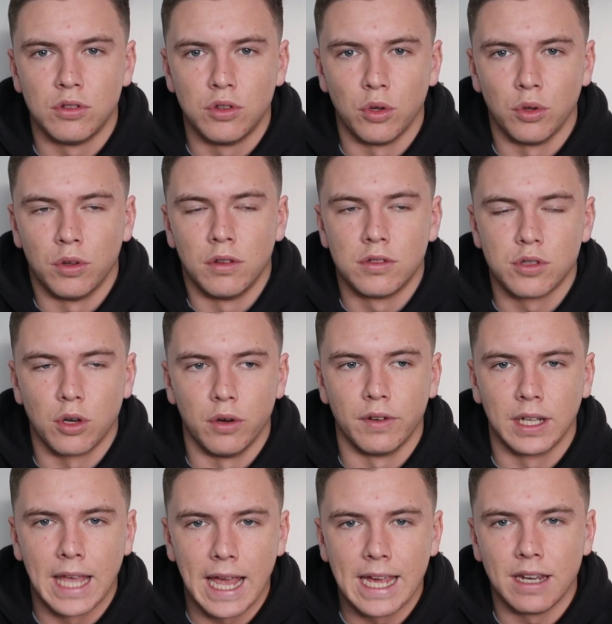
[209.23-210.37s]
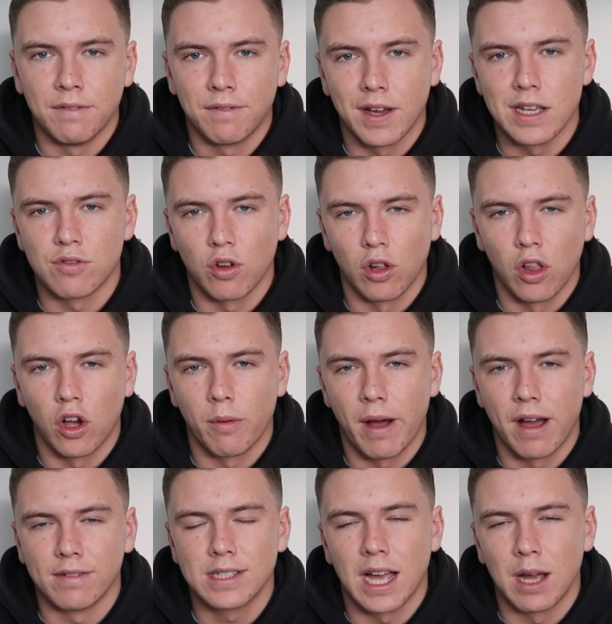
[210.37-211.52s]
done sort of a gaining phase for a long amount of